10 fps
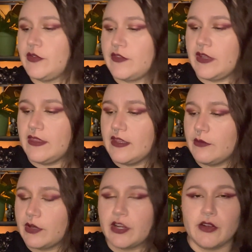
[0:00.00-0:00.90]
So I
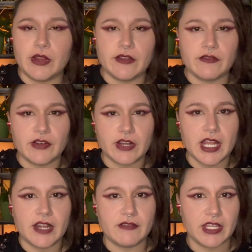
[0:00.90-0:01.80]
think we're going for
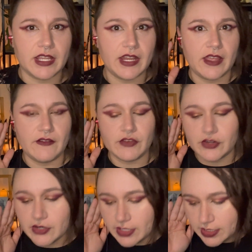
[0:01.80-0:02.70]
kind of like an
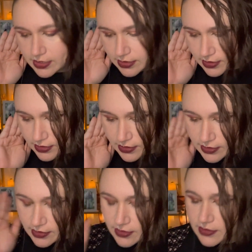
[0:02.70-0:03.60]
evergreen,
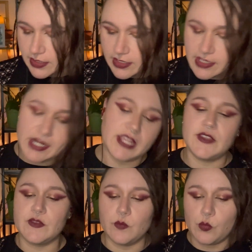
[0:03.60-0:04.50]
like a
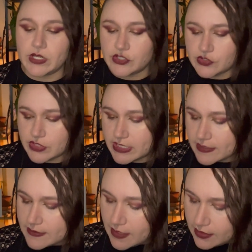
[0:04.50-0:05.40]
nice wintry
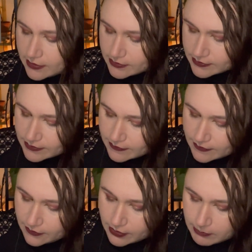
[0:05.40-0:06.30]
scent. So
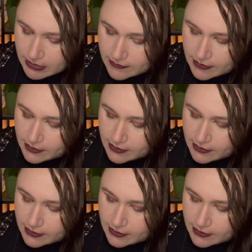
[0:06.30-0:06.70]
let me see.